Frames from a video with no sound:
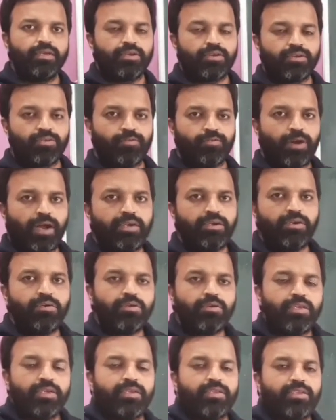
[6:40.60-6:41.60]
To find
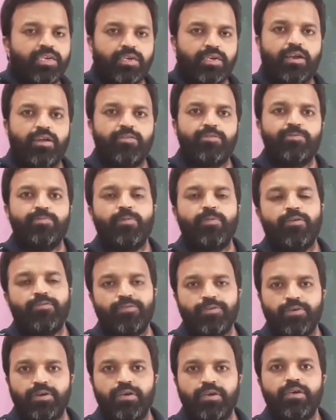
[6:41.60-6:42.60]
out the z transform of
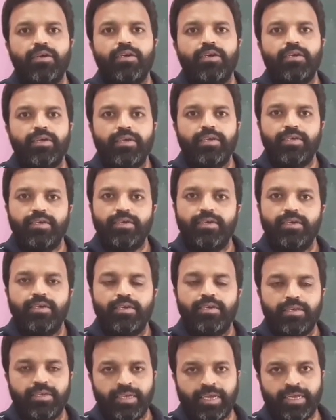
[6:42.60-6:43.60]

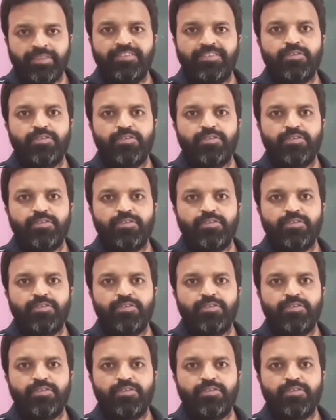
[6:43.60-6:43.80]
n